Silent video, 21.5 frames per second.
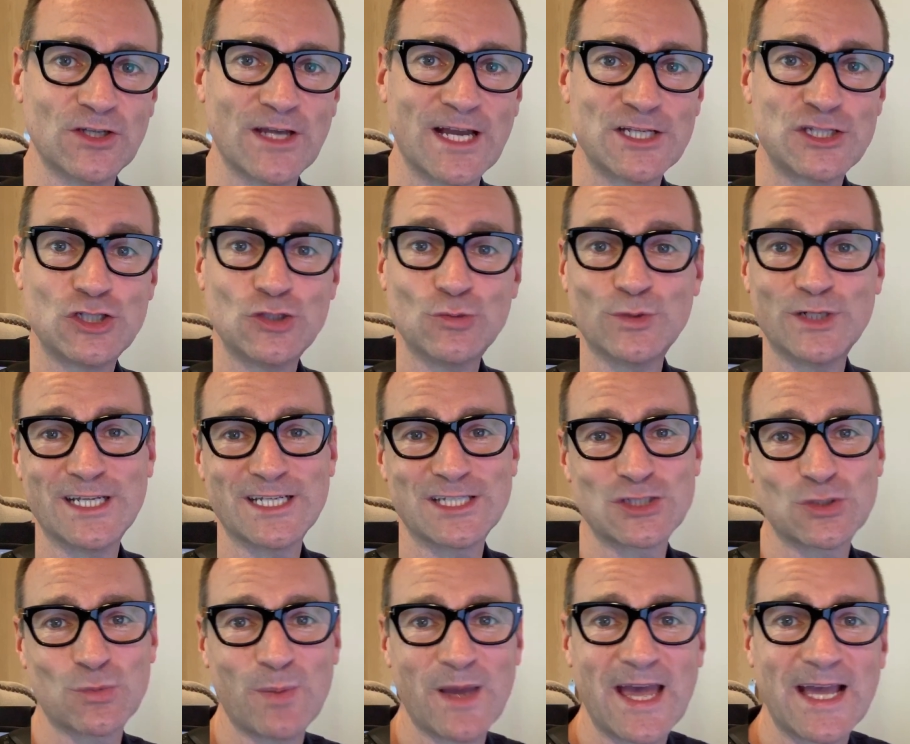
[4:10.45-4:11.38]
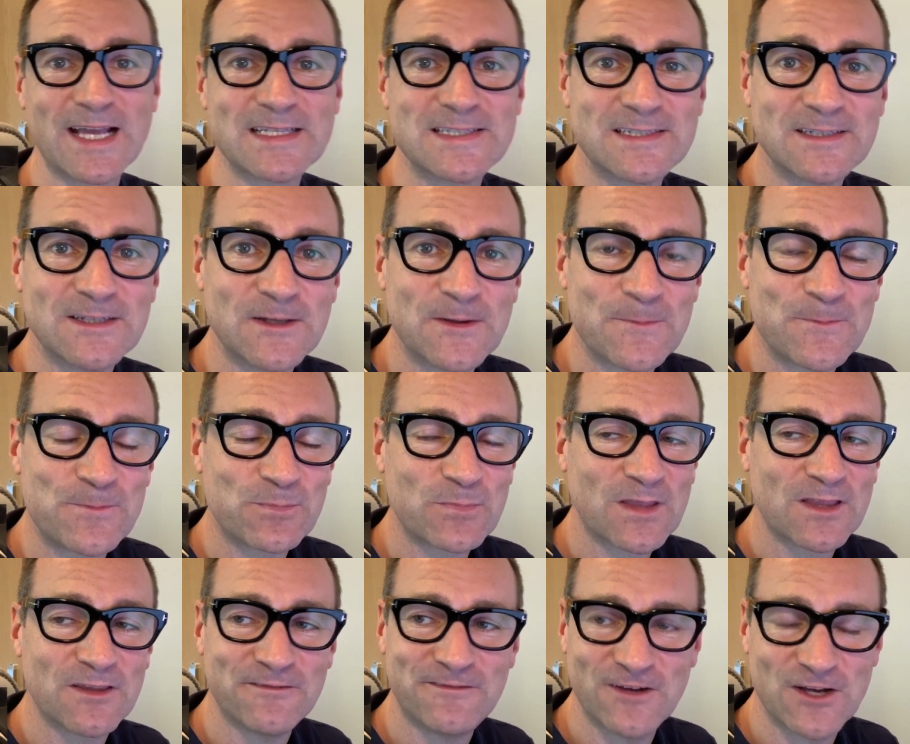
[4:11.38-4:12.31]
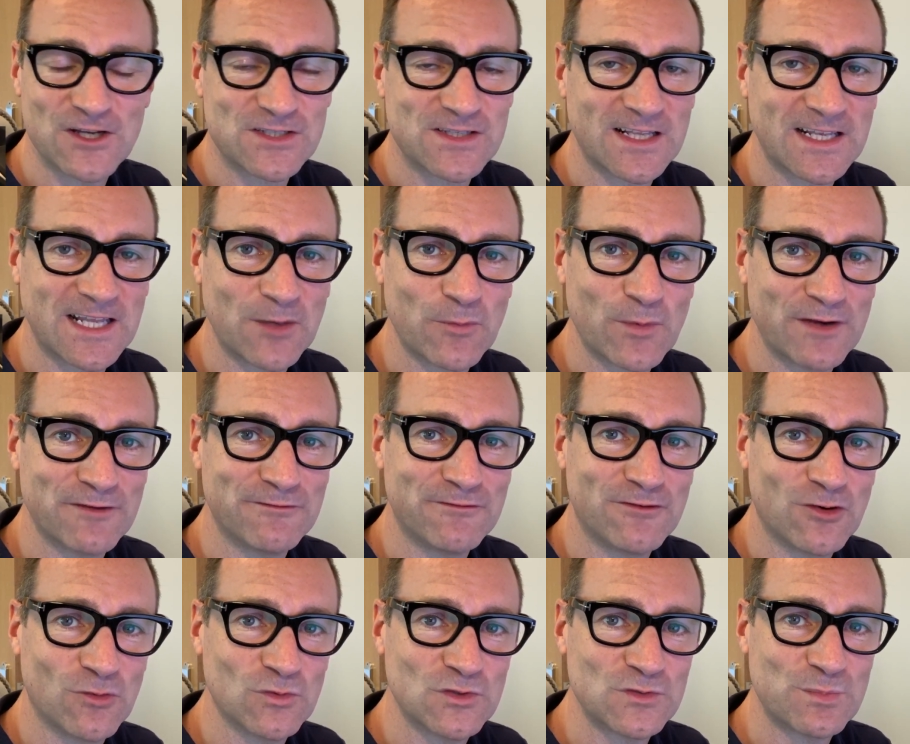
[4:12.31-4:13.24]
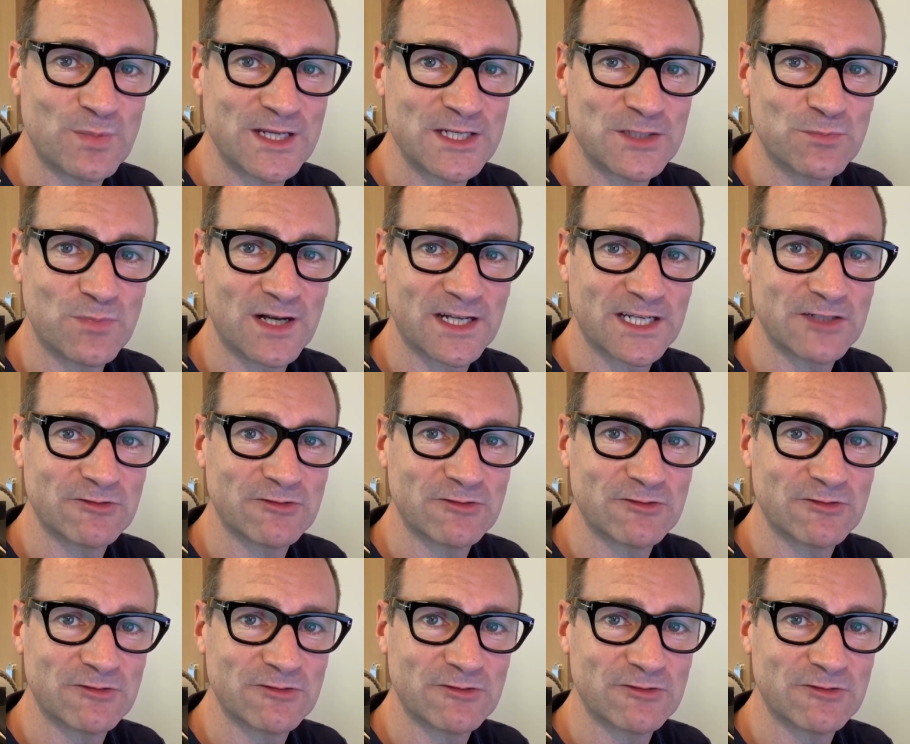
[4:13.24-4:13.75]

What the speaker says: As you would expect, the first thing they went for was beach buggy